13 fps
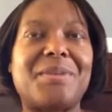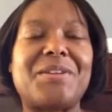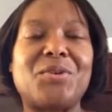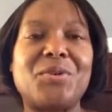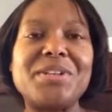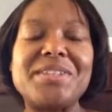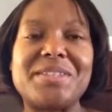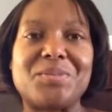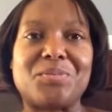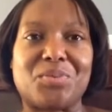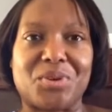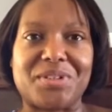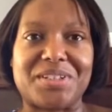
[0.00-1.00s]
course it's
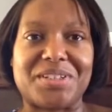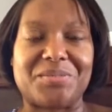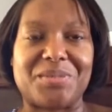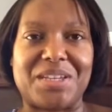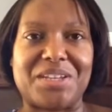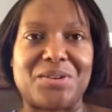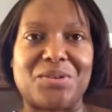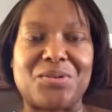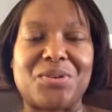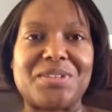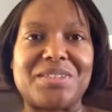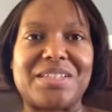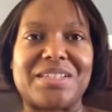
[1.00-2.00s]
important to me, and of
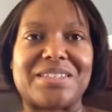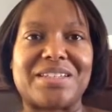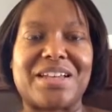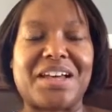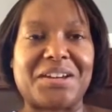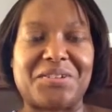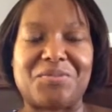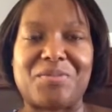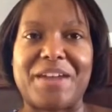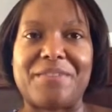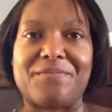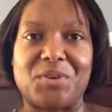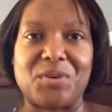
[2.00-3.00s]
course it's kind of
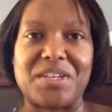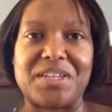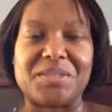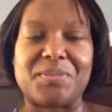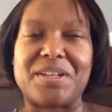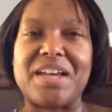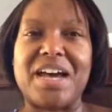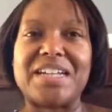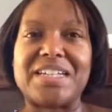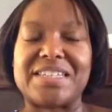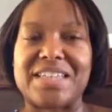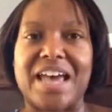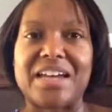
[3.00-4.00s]
my focus, but not
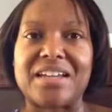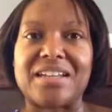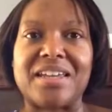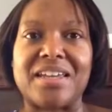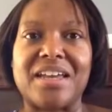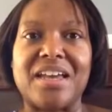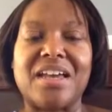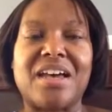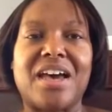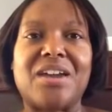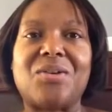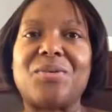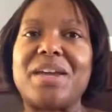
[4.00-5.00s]
exactly.
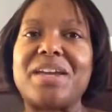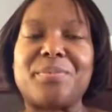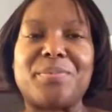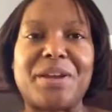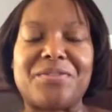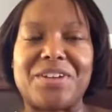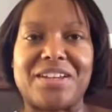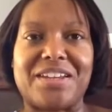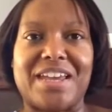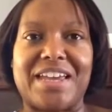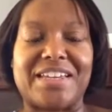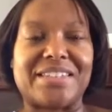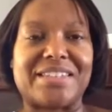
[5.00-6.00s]
I don't wake up every
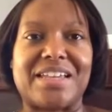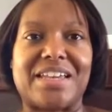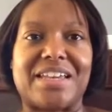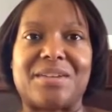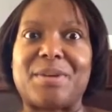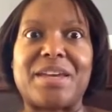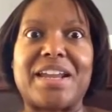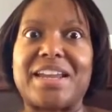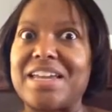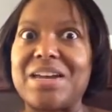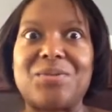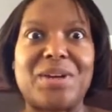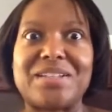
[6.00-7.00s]
day saying, man, I
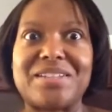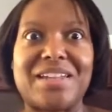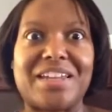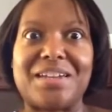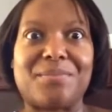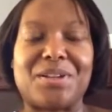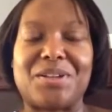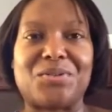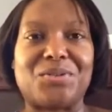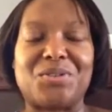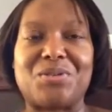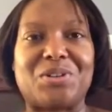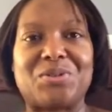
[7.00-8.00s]
can't wait till I get below
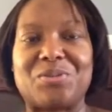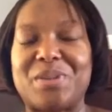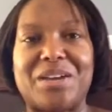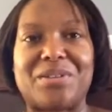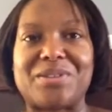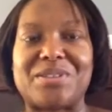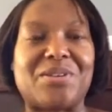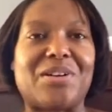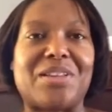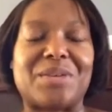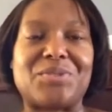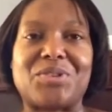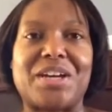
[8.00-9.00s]
200 pounds, and all
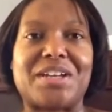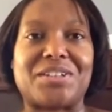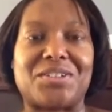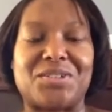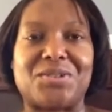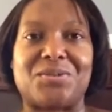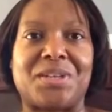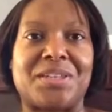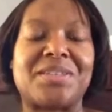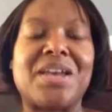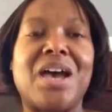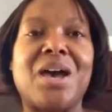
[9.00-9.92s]
I'm trying to do is